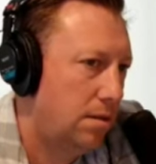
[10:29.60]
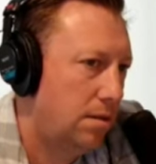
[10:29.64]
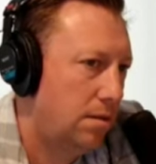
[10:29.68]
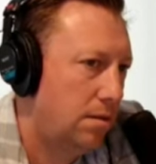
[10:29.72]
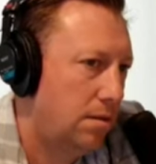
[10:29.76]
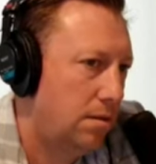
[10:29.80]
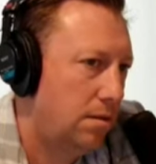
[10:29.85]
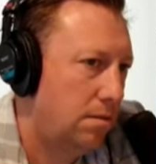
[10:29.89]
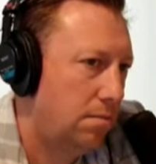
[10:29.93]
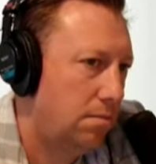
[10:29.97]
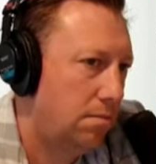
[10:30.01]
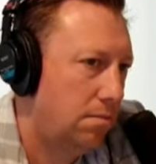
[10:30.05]

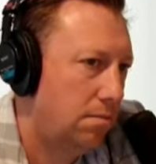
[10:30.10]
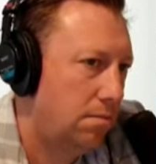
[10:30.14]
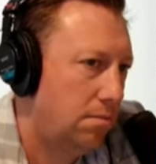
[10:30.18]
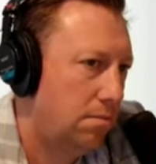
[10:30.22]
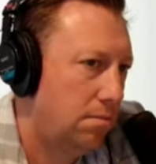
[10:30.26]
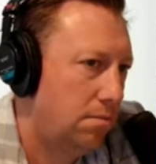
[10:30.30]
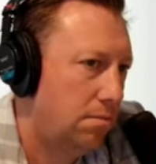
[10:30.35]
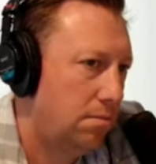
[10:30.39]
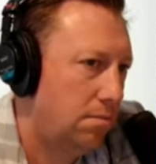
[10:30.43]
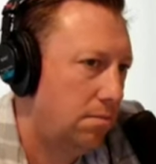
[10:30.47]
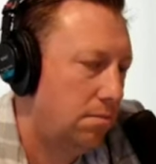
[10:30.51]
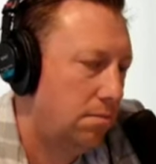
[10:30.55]

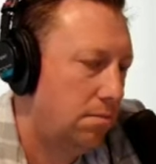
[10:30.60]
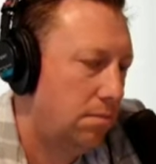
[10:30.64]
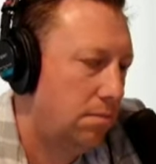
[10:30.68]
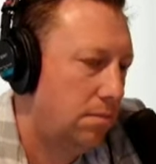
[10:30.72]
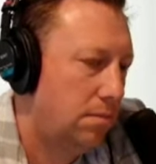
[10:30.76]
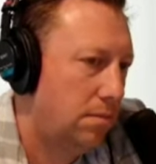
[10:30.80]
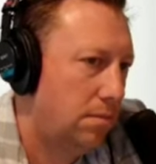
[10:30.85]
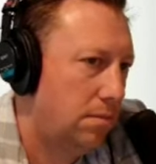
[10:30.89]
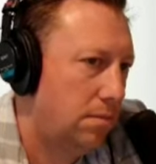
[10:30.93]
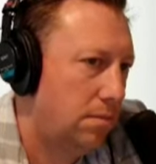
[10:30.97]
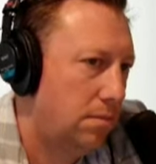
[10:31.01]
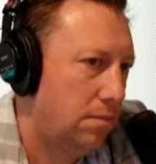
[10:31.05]

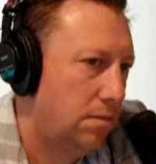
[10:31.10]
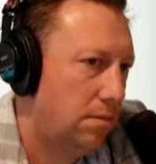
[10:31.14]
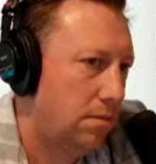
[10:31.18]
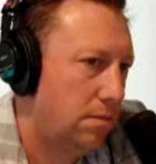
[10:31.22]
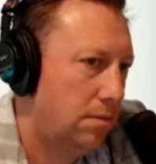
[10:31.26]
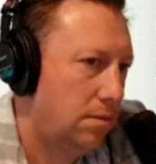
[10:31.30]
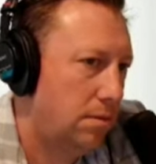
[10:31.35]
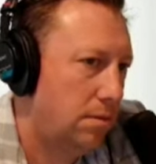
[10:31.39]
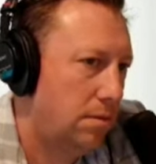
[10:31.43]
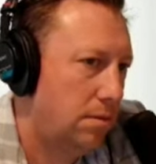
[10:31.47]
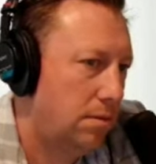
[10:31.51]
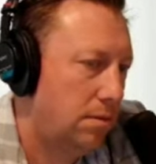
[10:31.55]

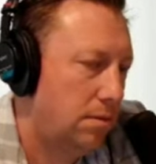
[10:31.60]
(not speaking)